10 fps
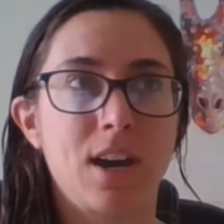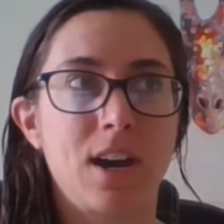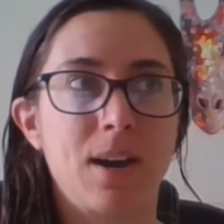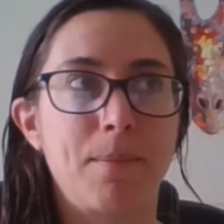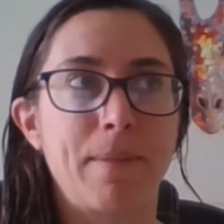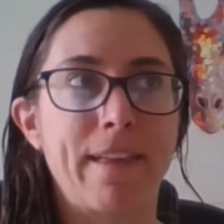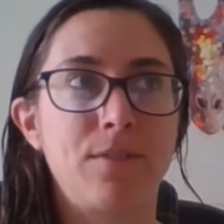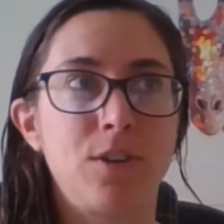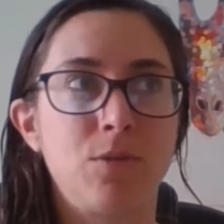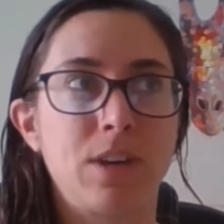um,
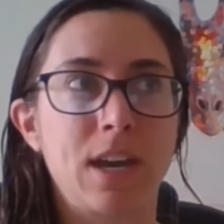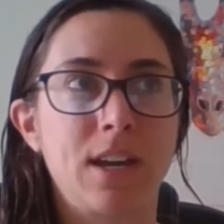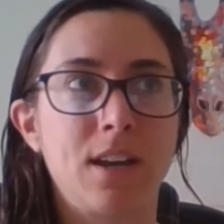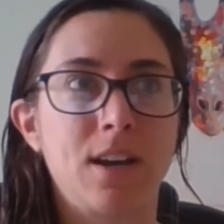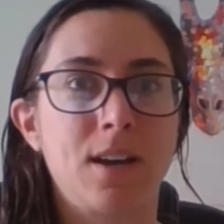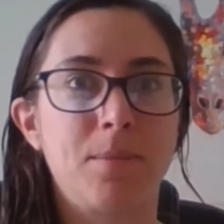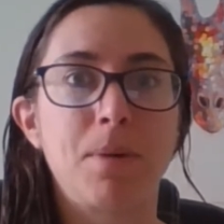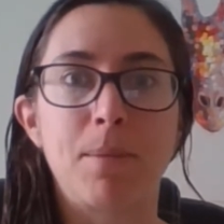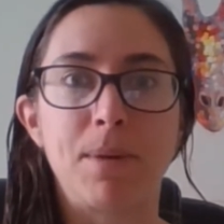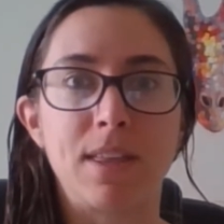if you get a
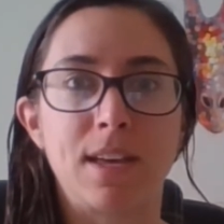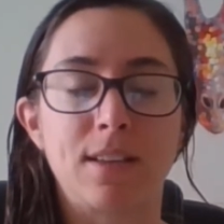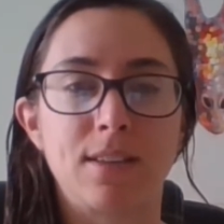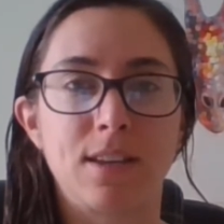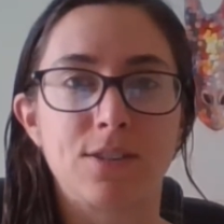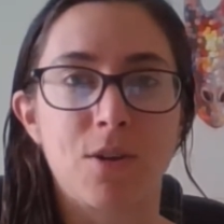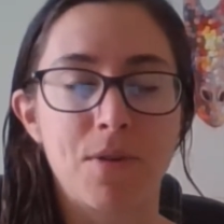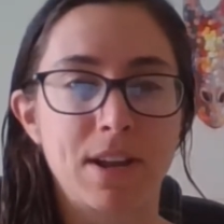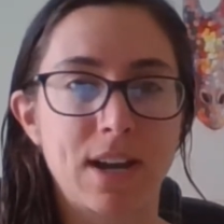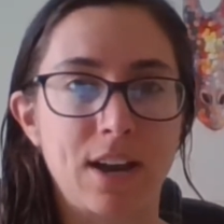puppy that is
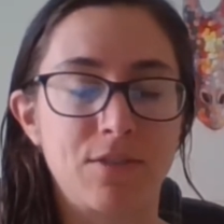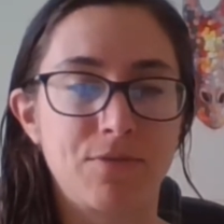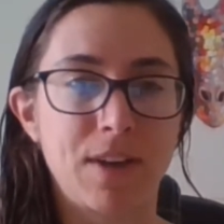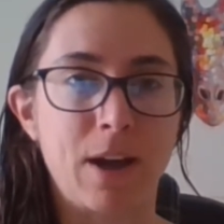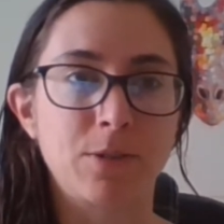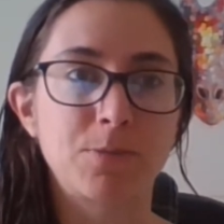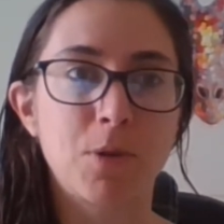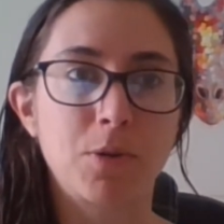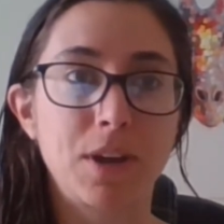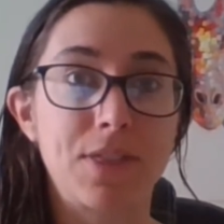already kind of
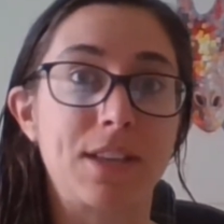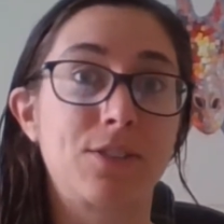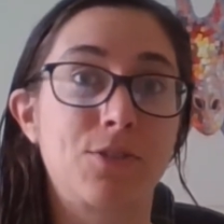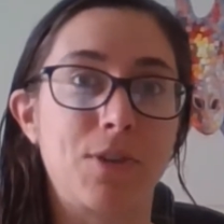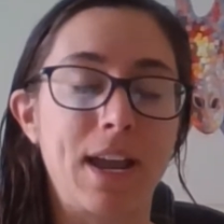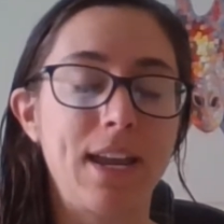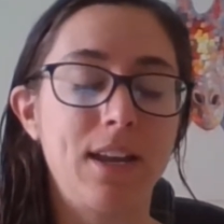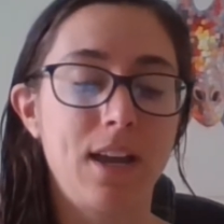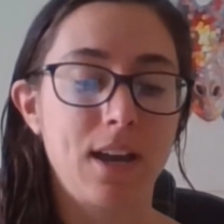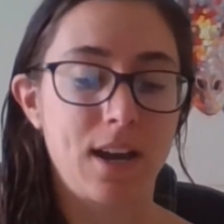housebroken, that's
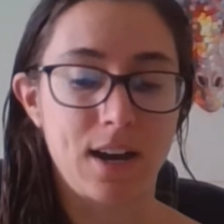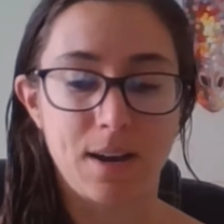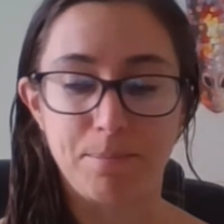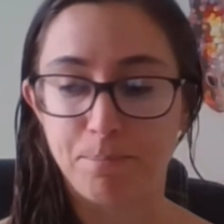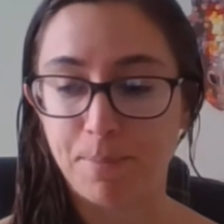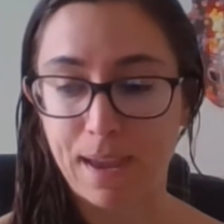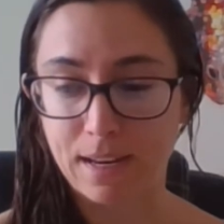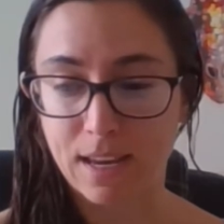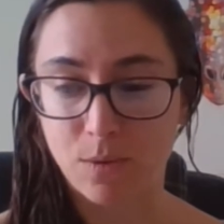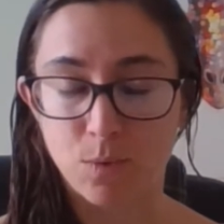great. Um,
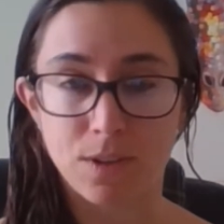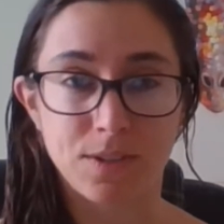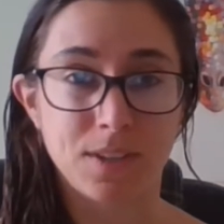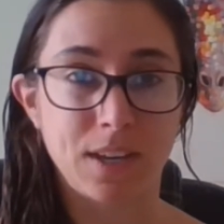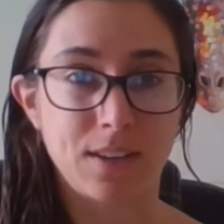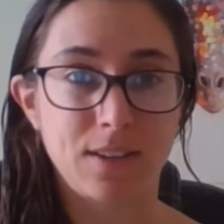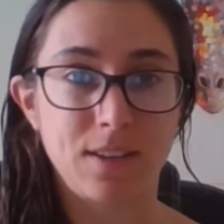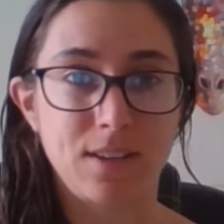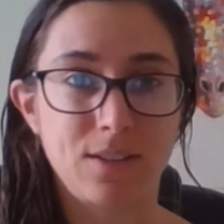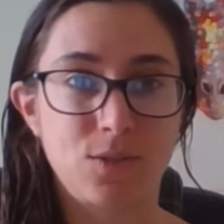Manny was like
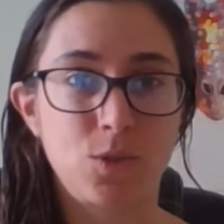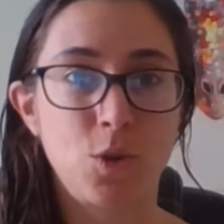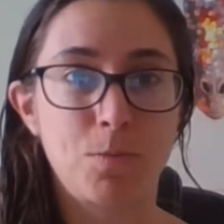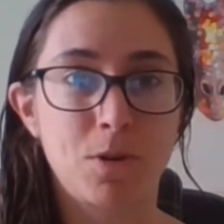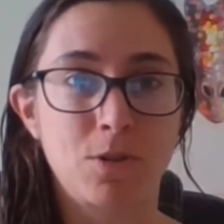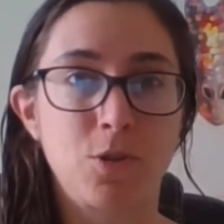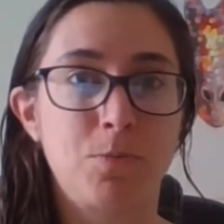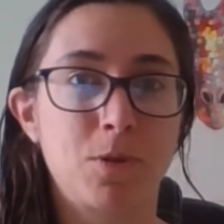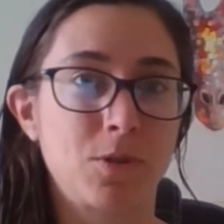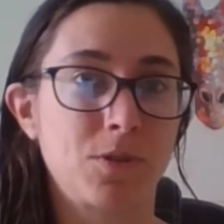super
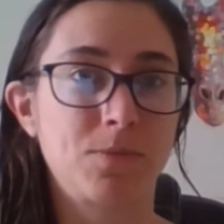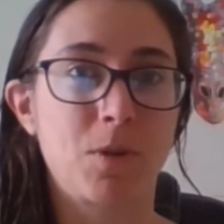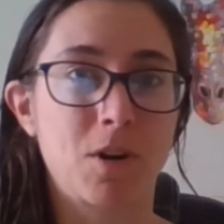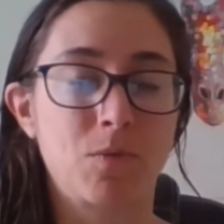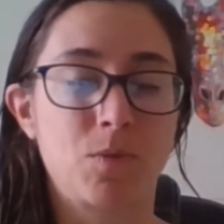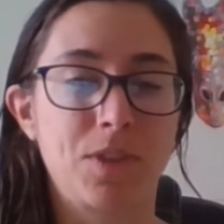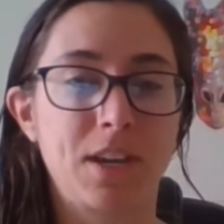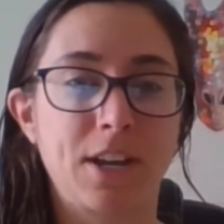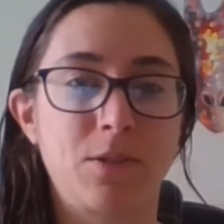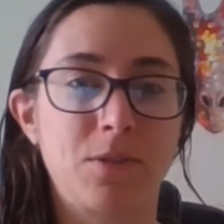duper smart. One
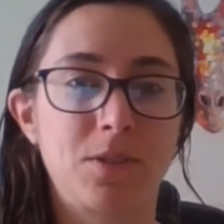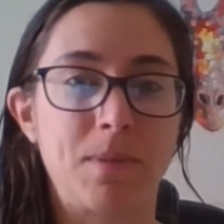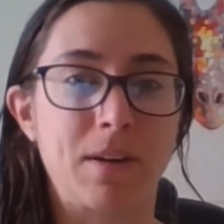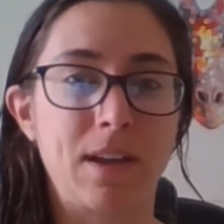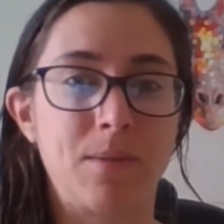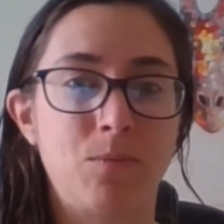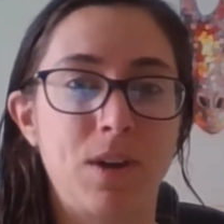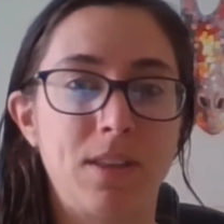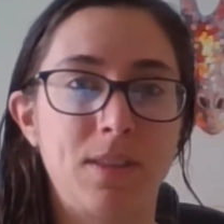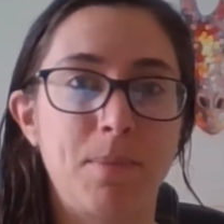thing I noticed about him
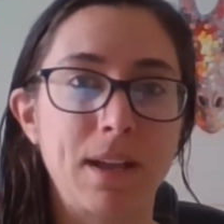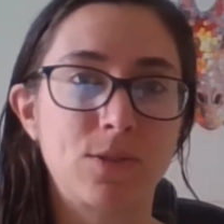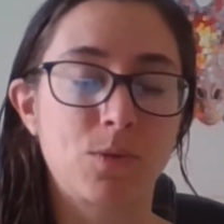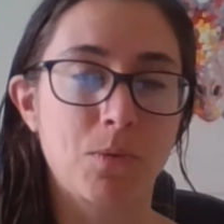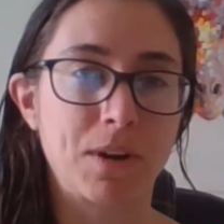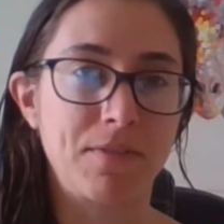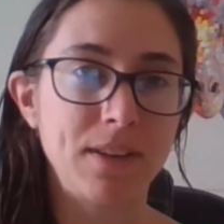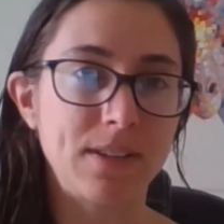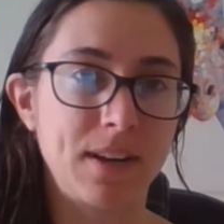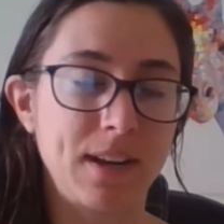in the pet store when I
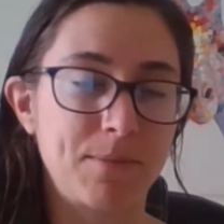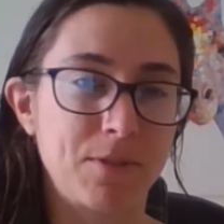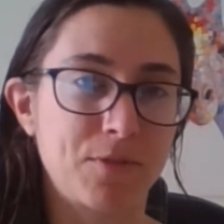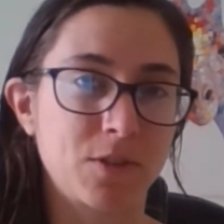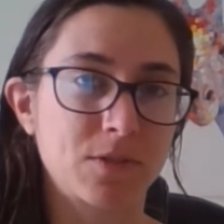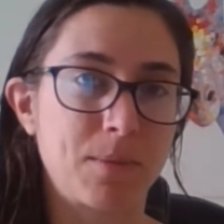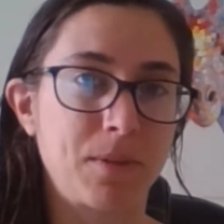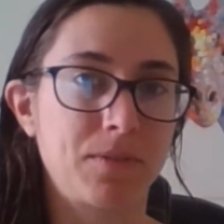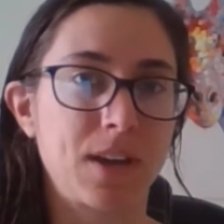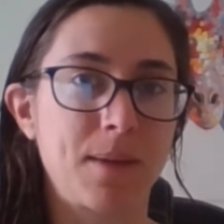visited him the first
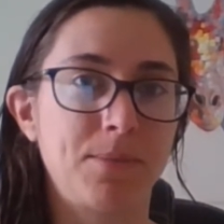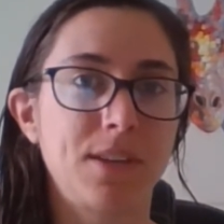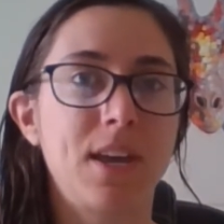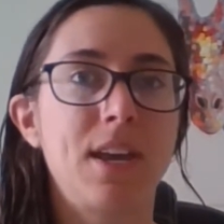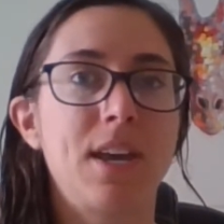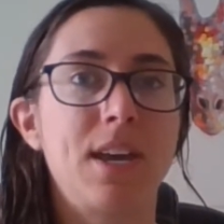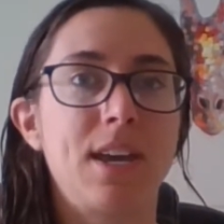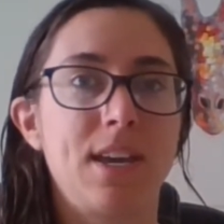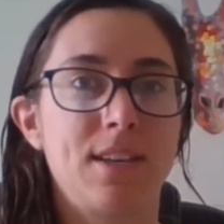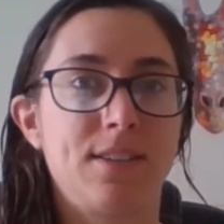couple of times
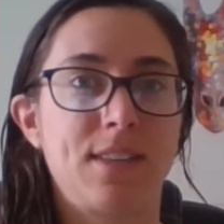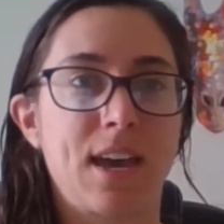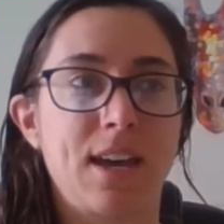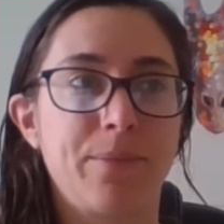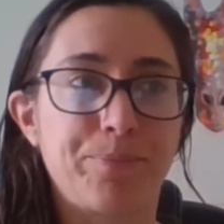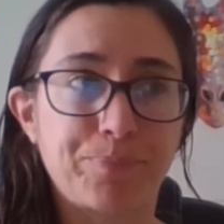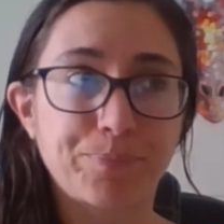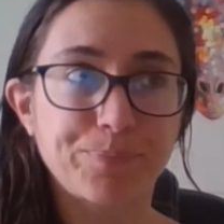is that